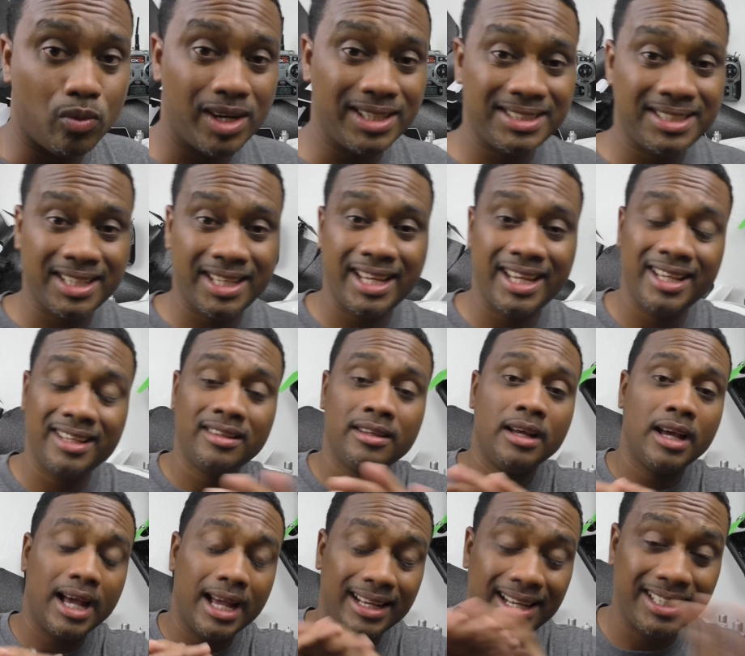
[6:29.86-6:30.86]
Once again,
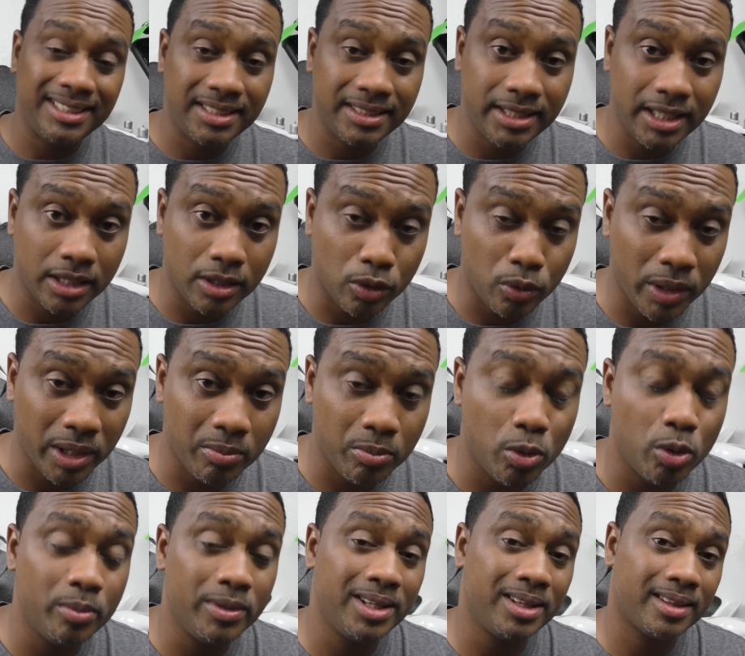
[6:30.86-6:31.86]
I'd like to take a quick
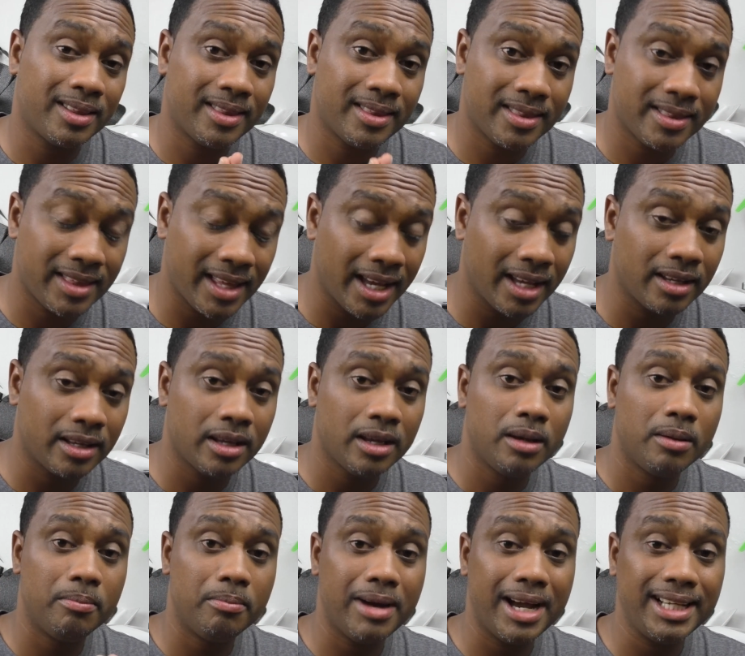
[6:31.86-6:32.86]
moment thank
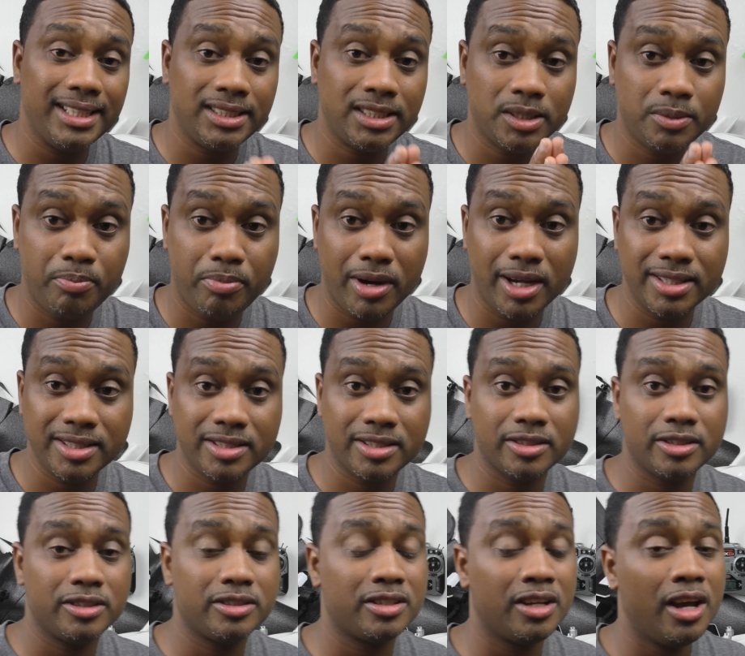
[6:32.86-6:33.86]
my
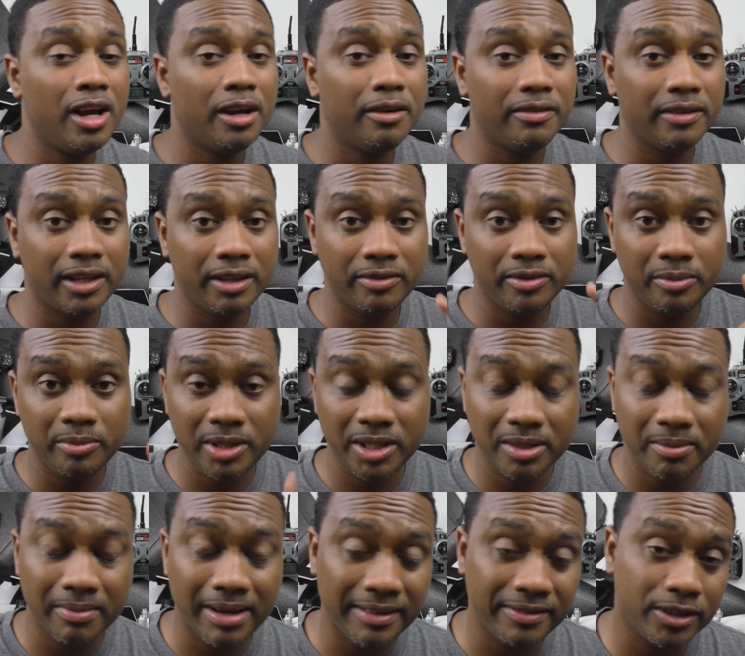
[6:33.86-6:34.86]
sponsors for giving me
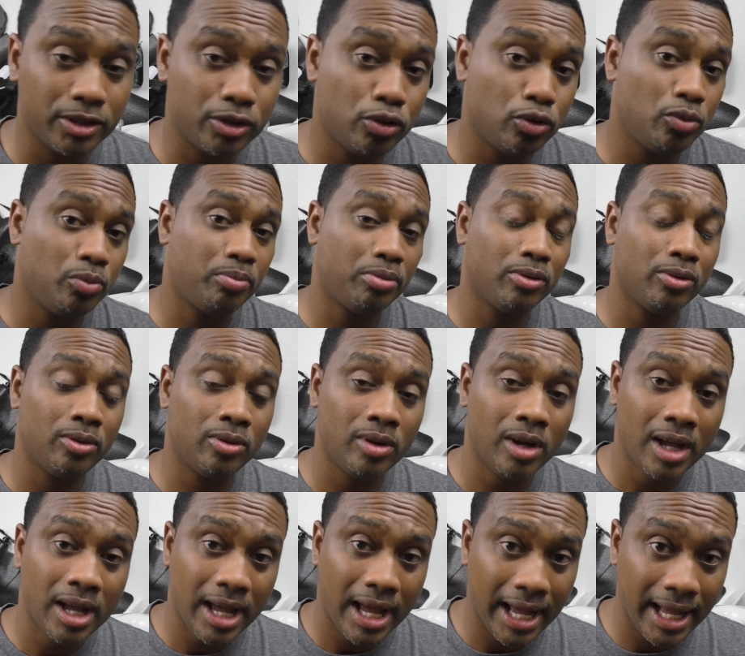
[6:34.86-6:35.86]
the Mavic 2 Pro
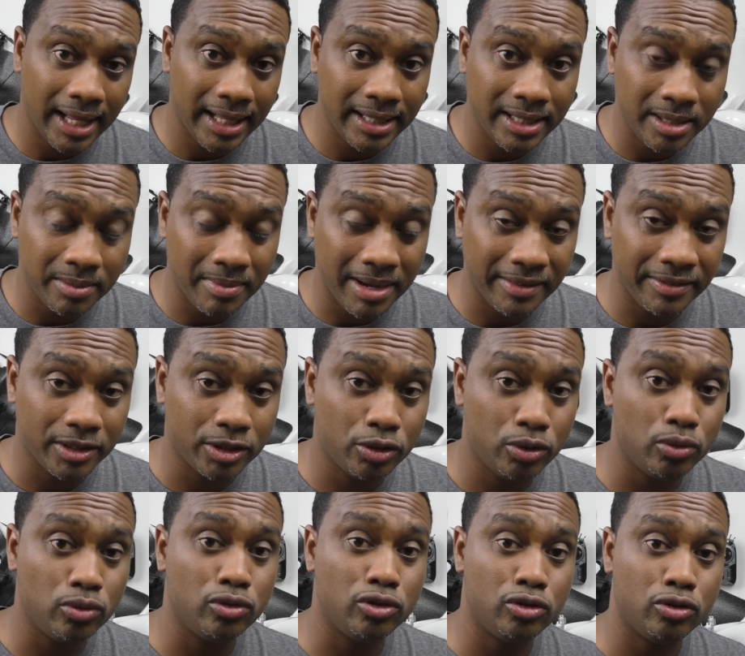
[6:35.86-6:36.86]
and the Mavic
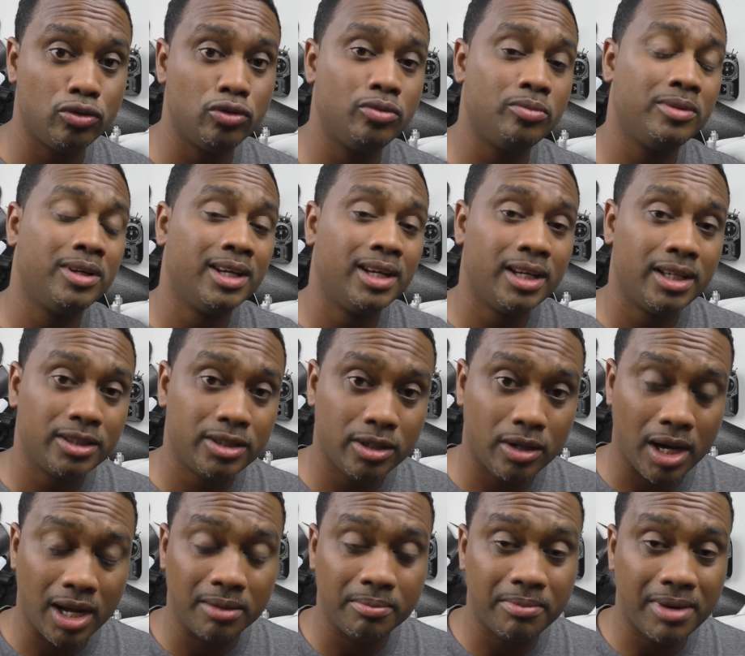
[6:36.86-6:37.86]
2 Zoom to
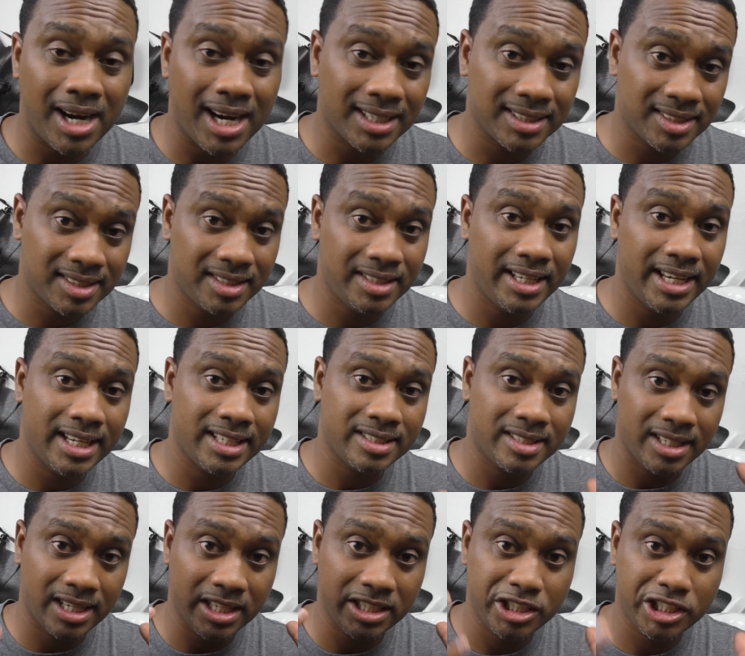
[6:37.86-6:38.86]
unbox,
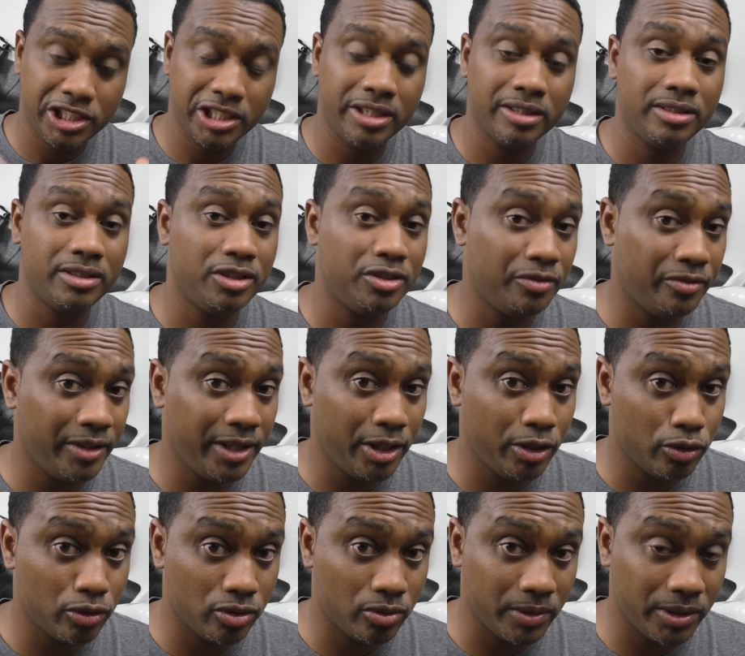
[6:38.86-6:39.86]
test, and share these
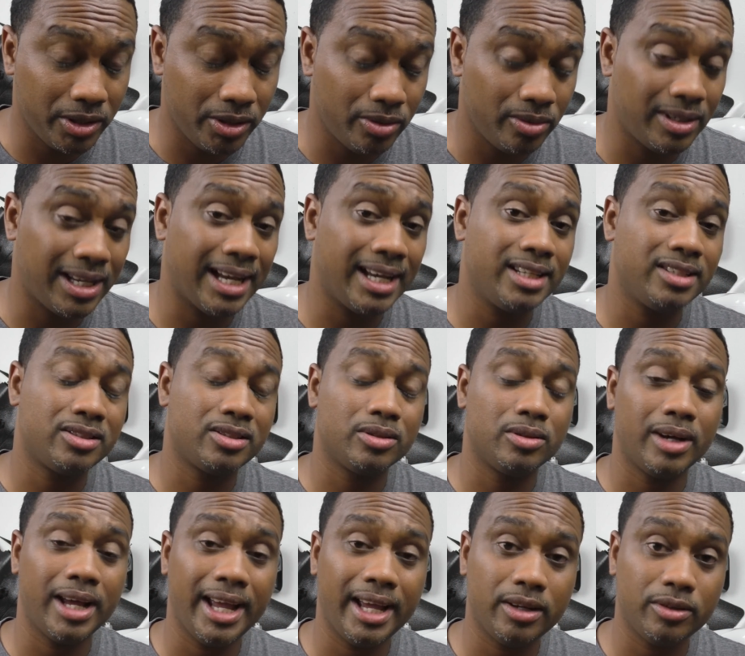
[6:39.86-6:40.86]
videos with you guys.
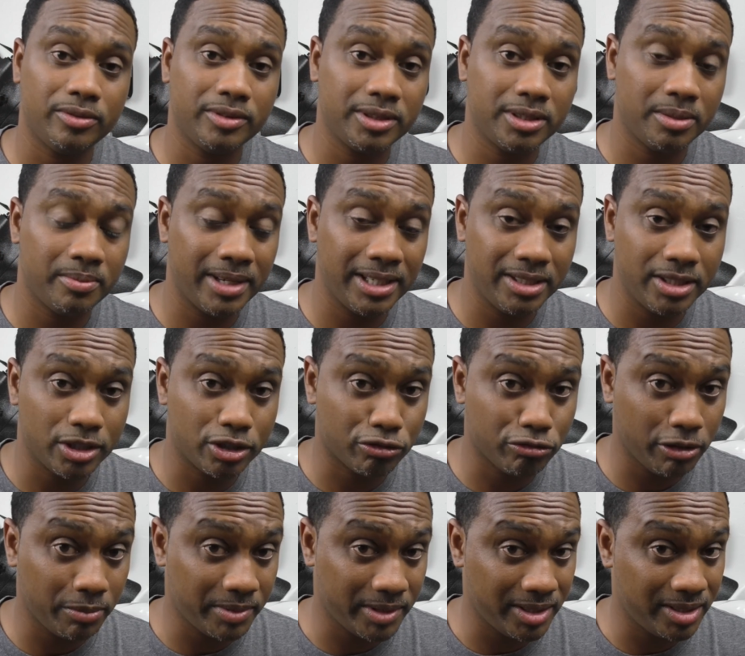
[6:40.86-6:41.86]
So head over to my
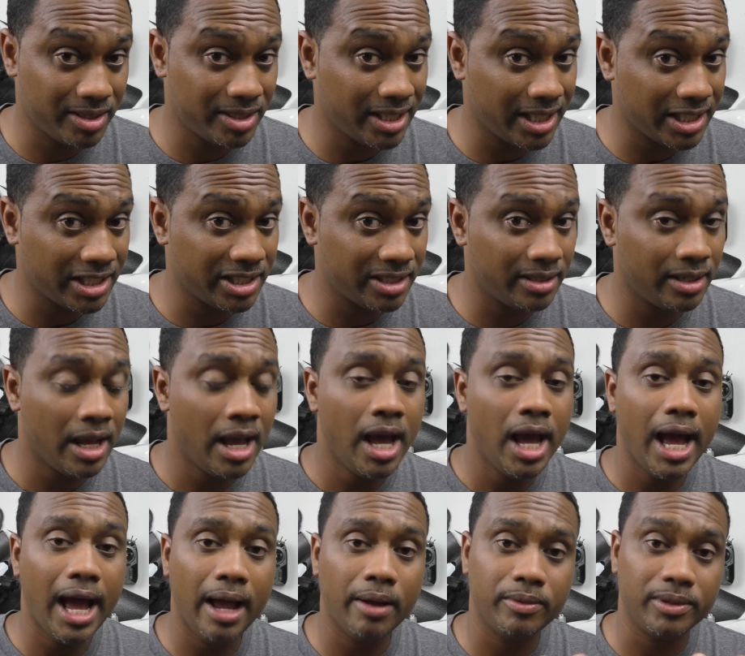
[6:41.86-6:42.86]
description section.
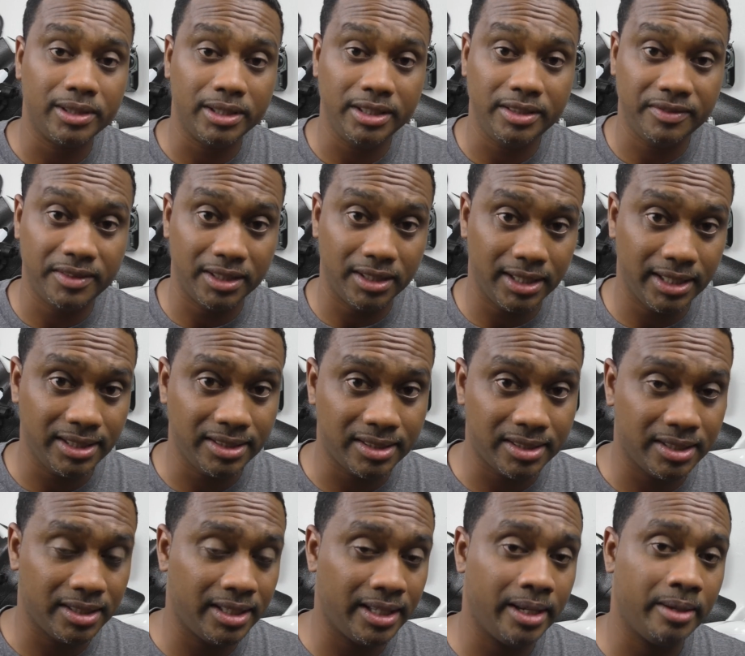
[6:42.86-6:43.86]
I will leave the links
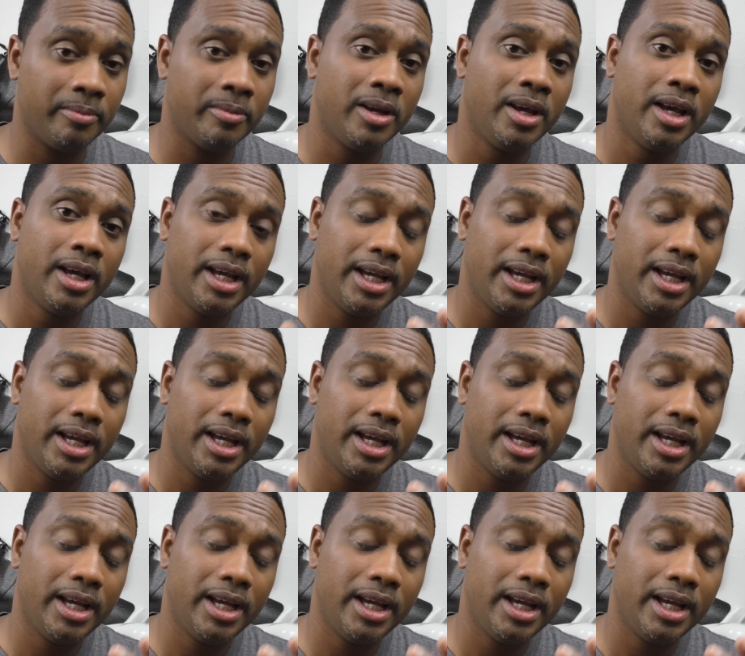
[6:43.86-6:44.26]
to them.